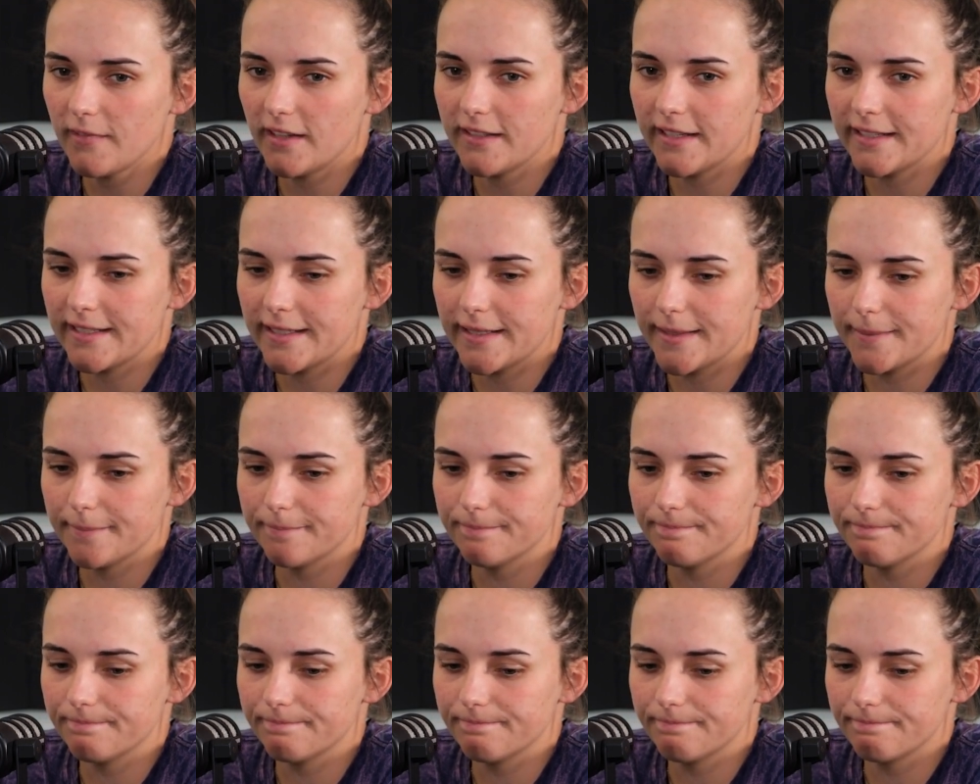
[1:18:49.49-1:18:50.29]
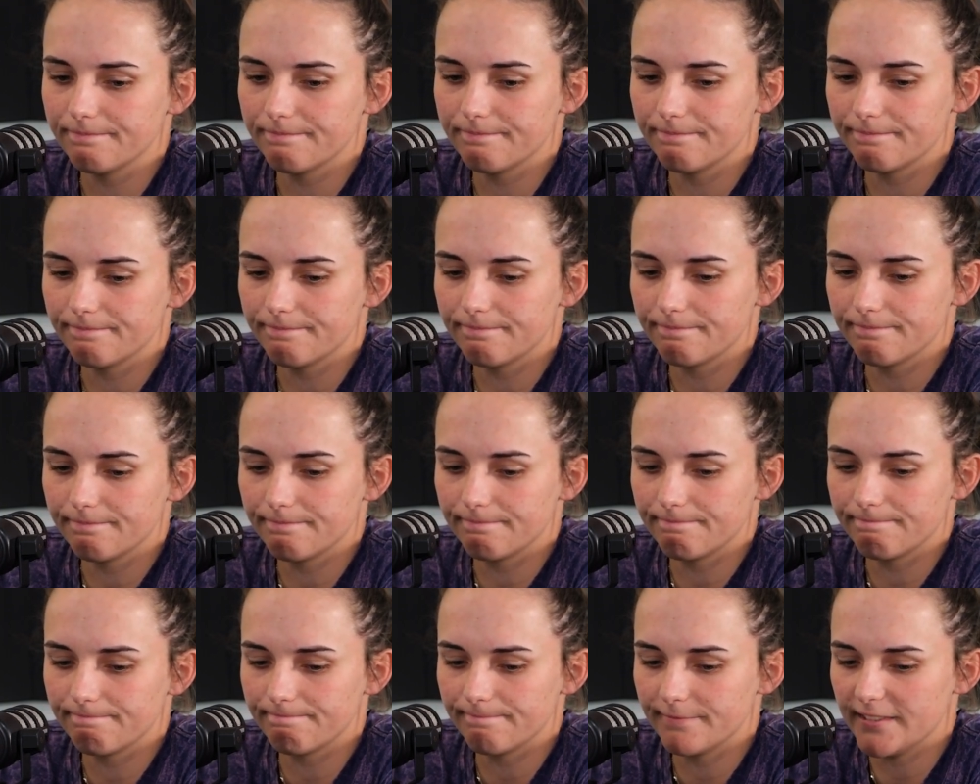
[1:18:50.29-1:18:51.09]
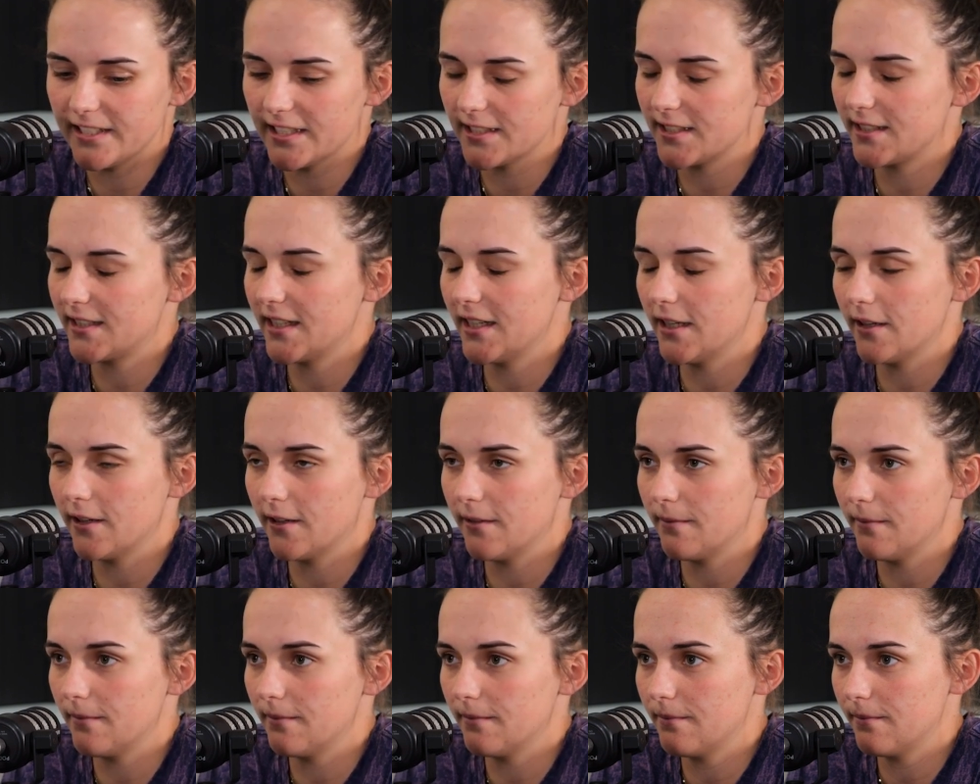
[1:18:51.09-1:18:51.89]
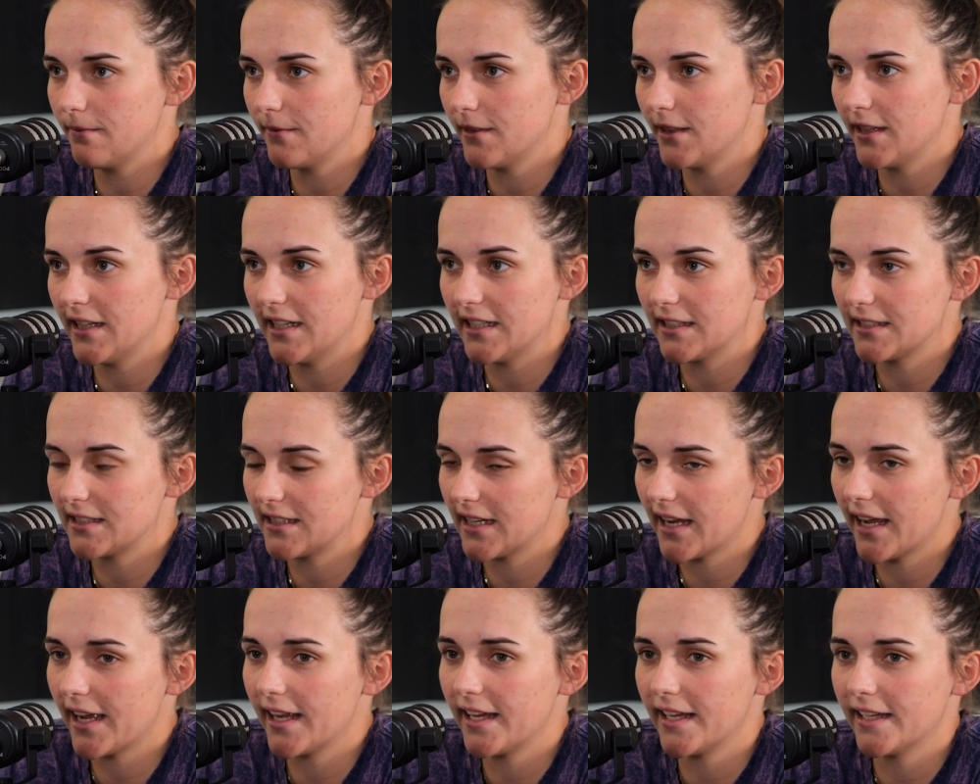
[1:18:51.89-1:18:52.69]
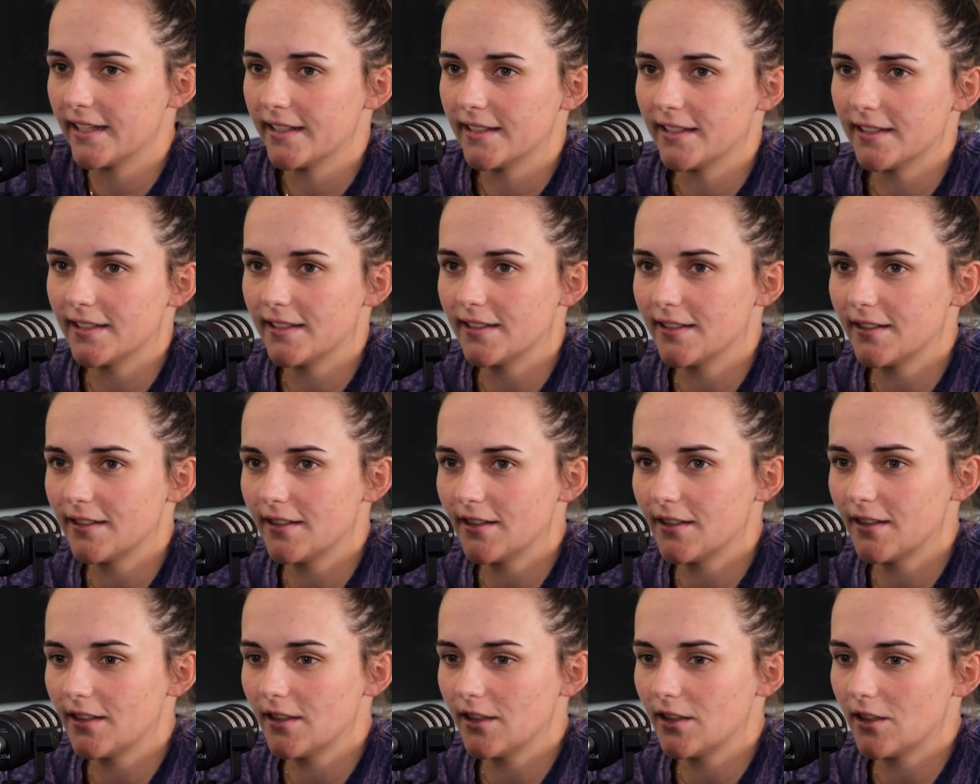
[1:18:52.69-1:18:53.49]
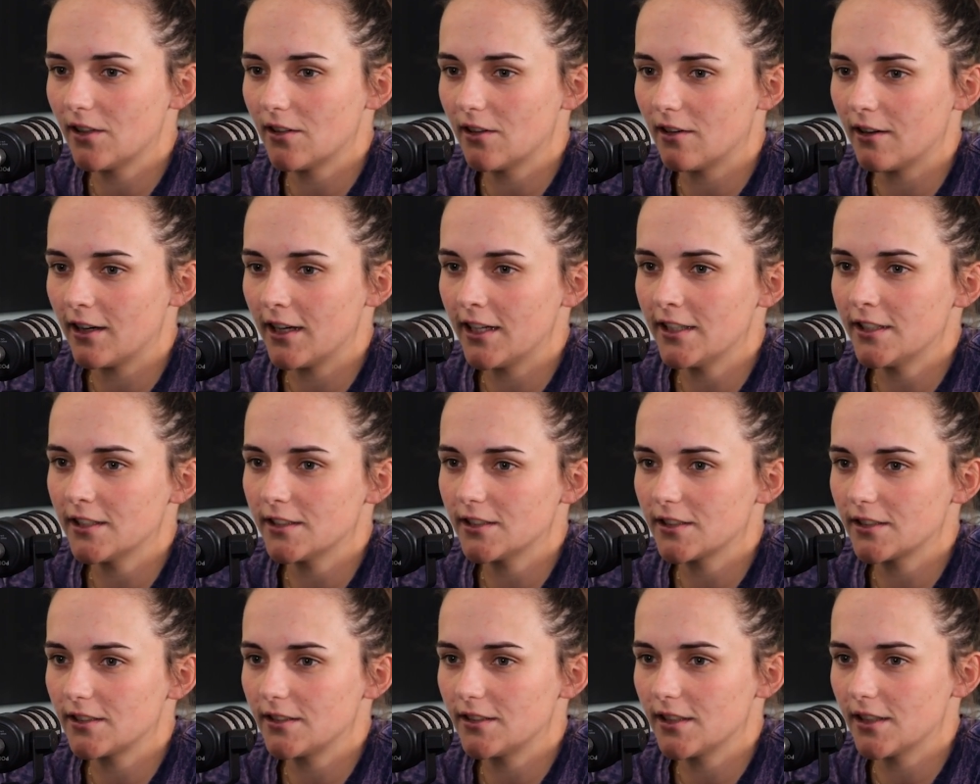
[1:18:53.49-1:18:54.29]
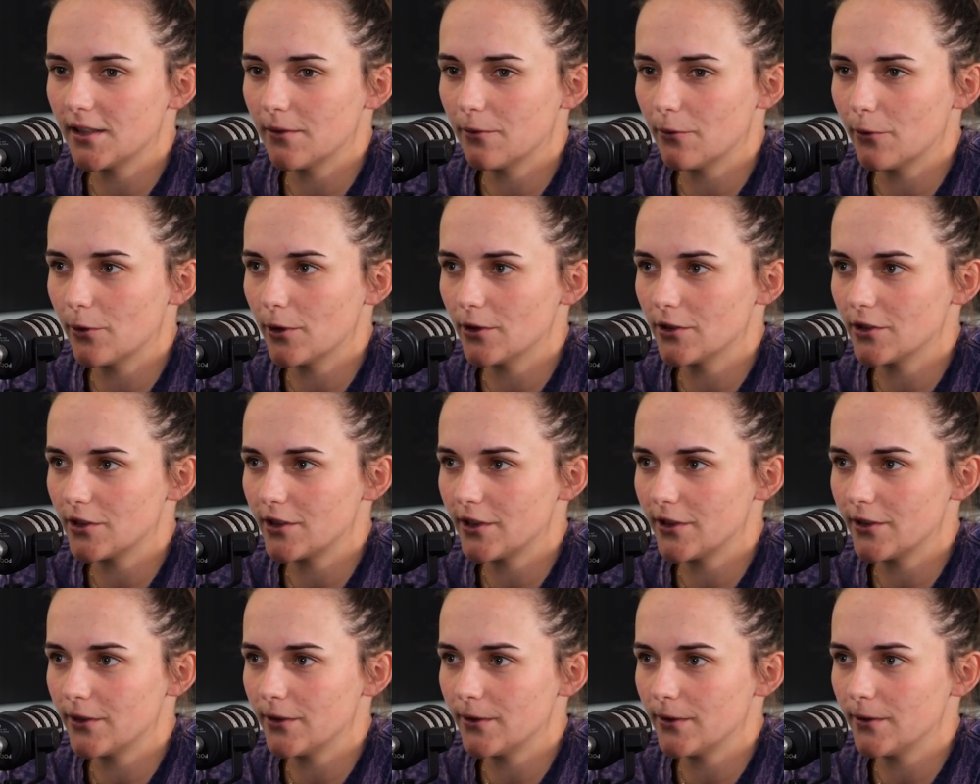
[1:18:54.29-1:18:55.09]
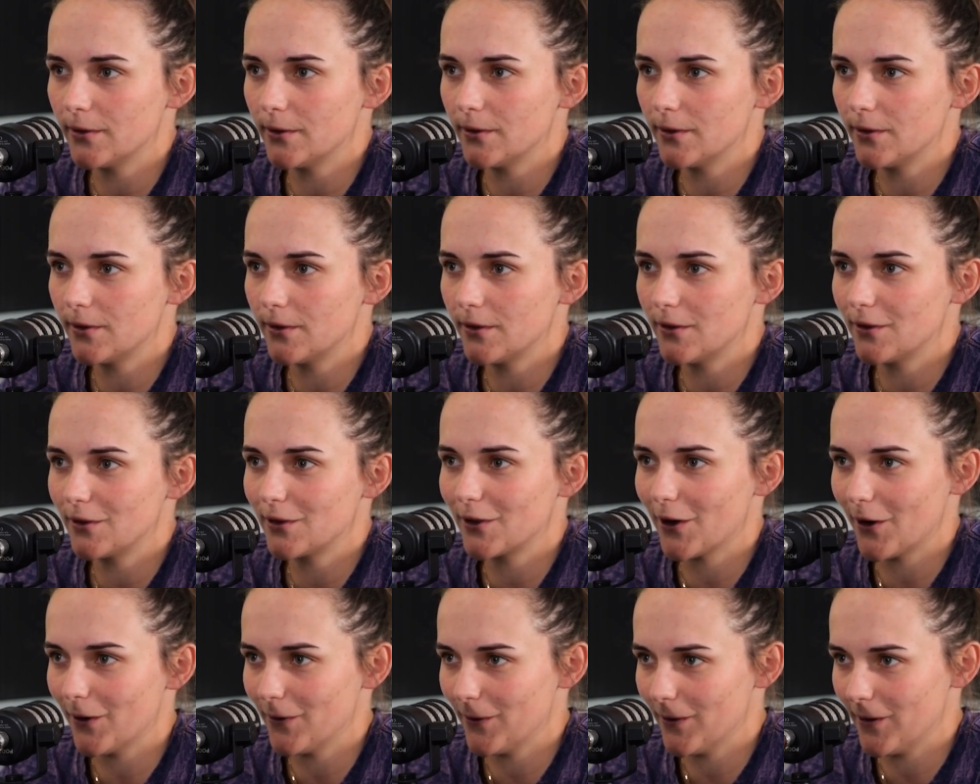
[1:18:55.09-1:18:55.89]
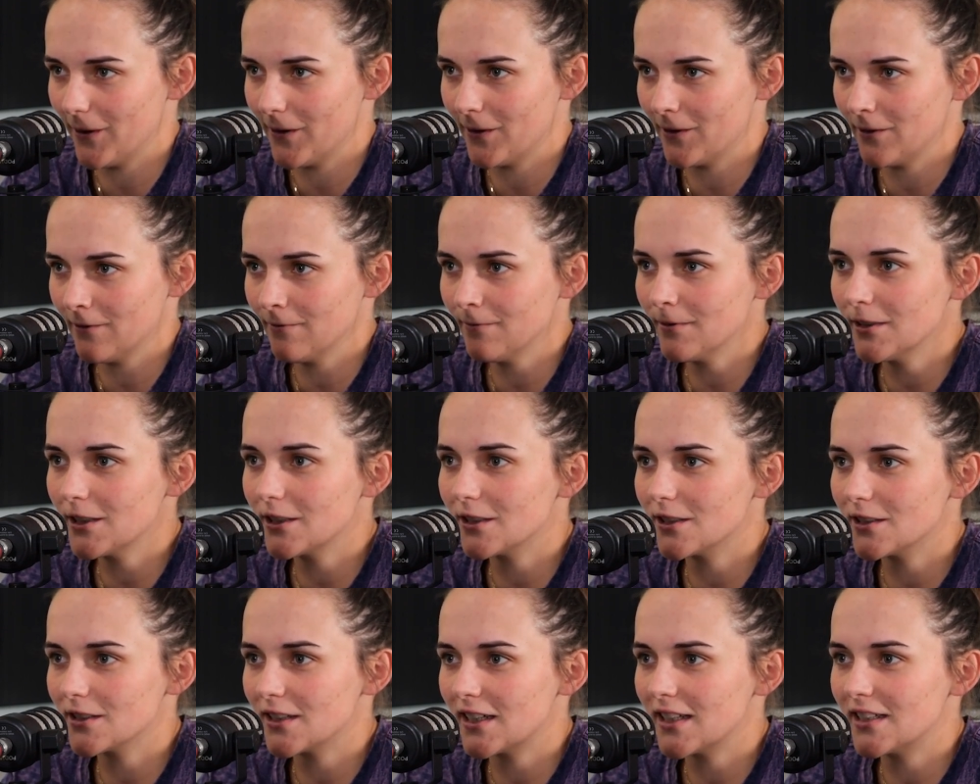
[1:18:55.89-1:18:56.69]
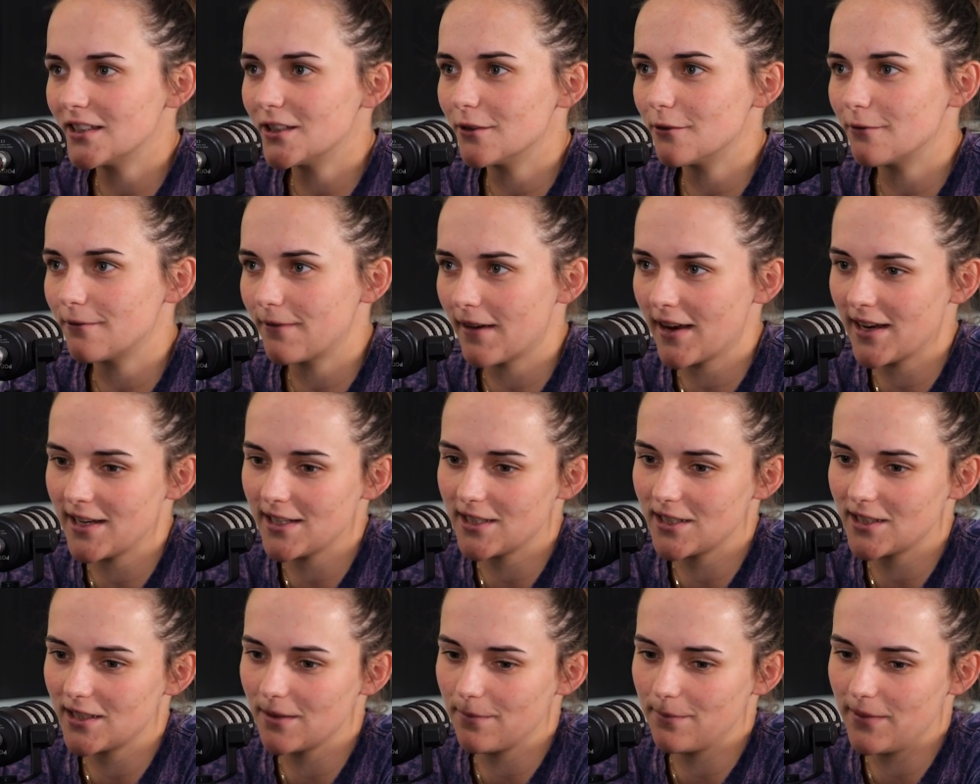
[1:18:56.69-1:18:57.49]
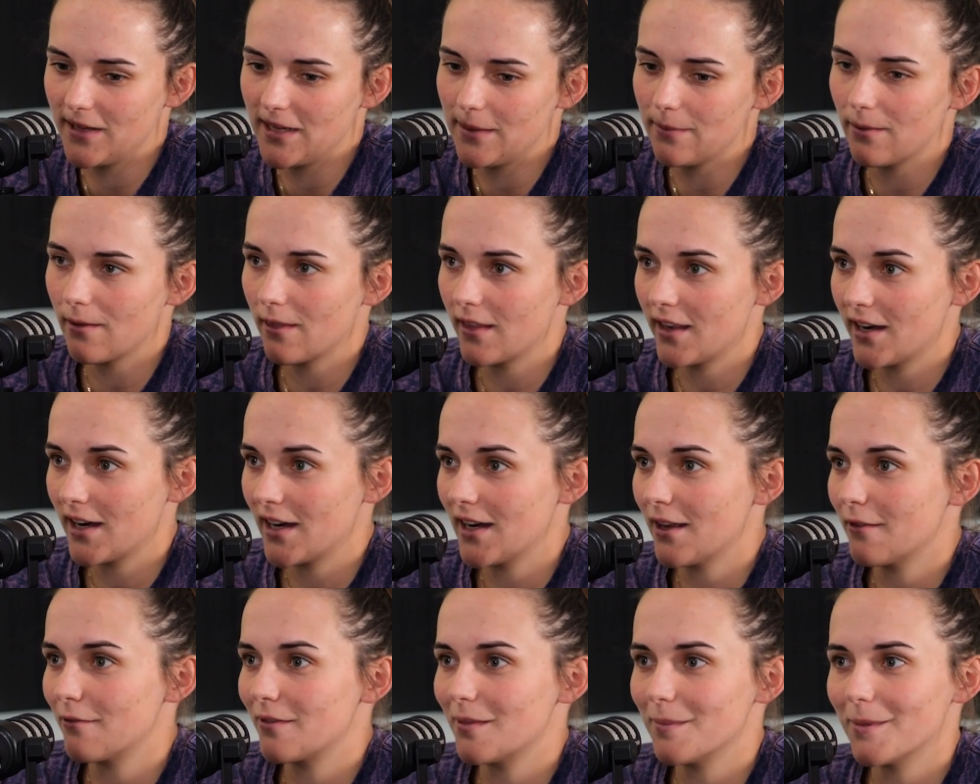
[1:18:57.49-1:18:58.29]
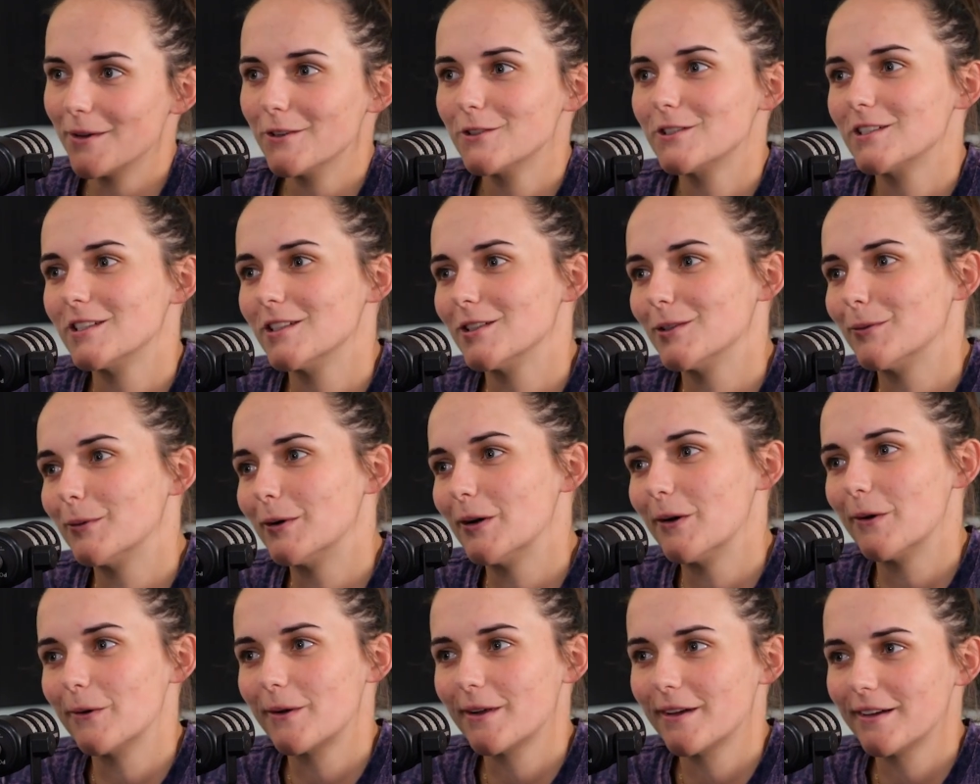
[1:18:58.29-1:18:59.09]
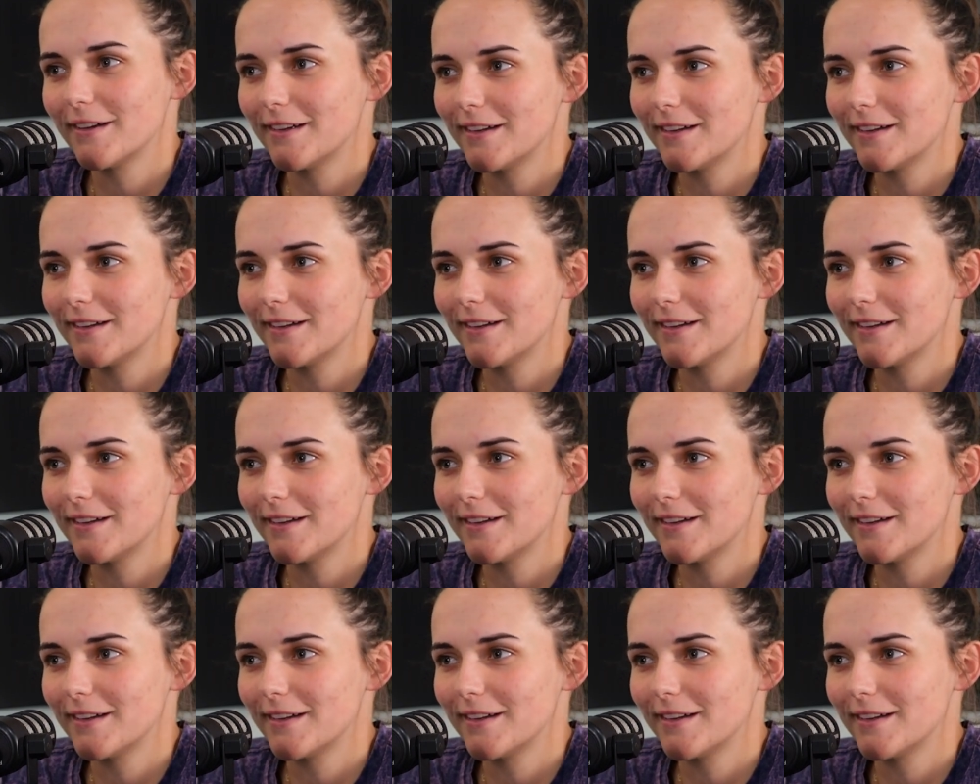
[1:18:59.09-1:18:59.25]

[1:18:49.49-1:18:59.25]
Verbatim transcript: sent home the next day, and I just didn't want to go home because I had to face the people that I love the most in the world.